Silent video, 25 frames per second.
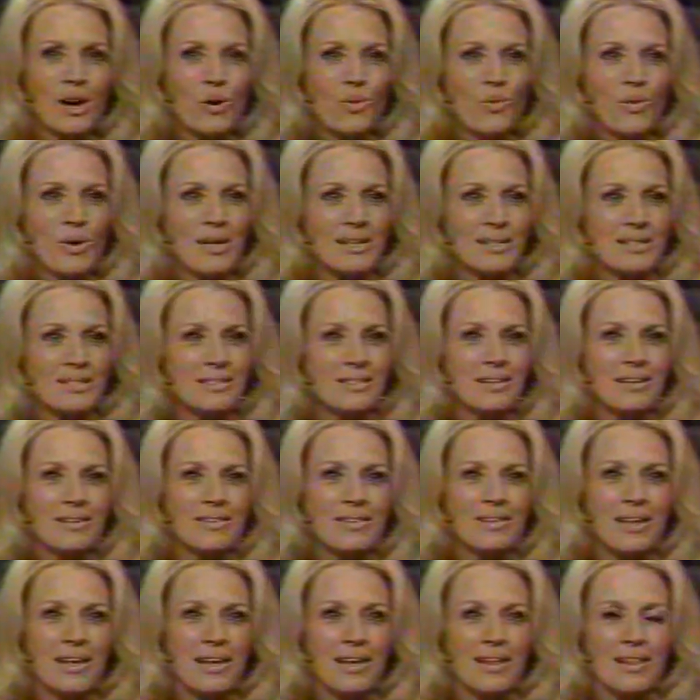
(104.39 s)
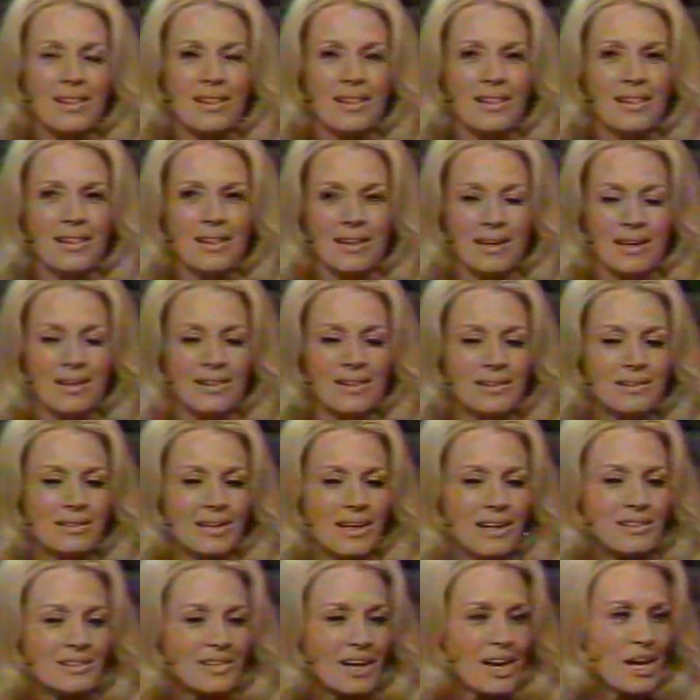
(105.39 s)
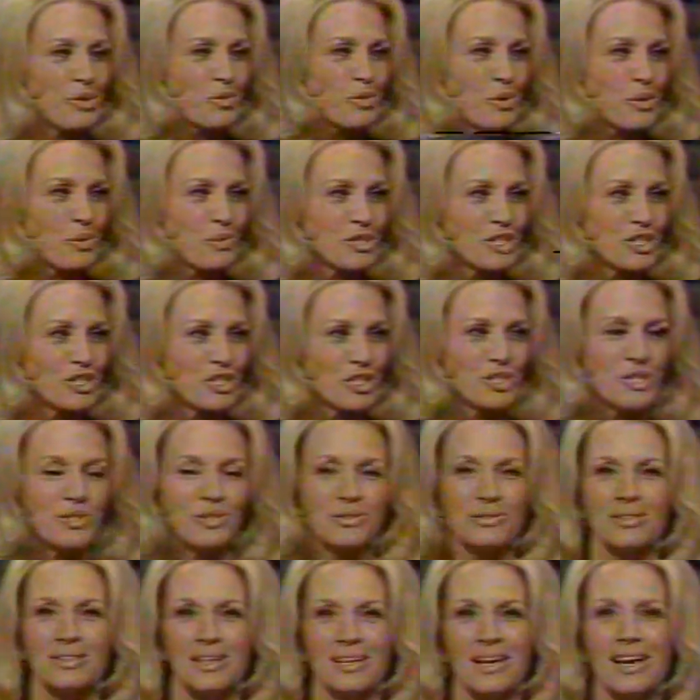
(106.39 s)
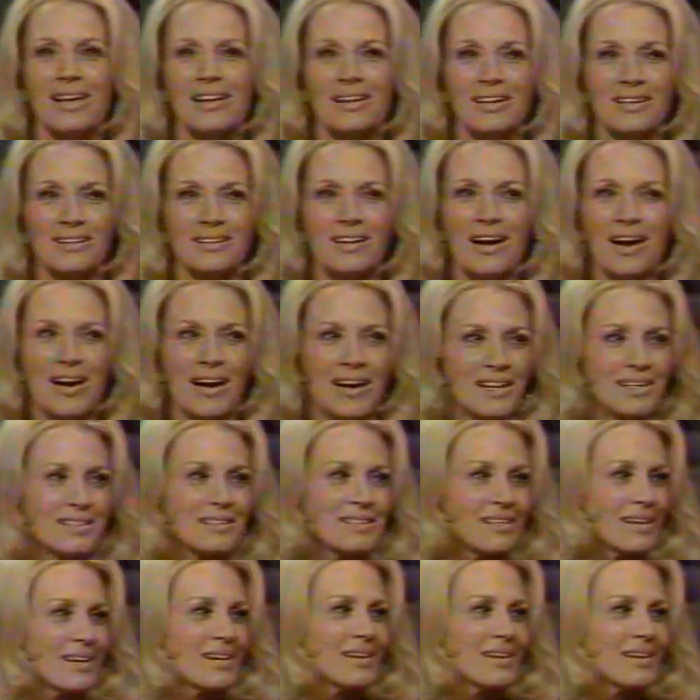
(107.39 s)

was that in the daytime we would shoot, and at night,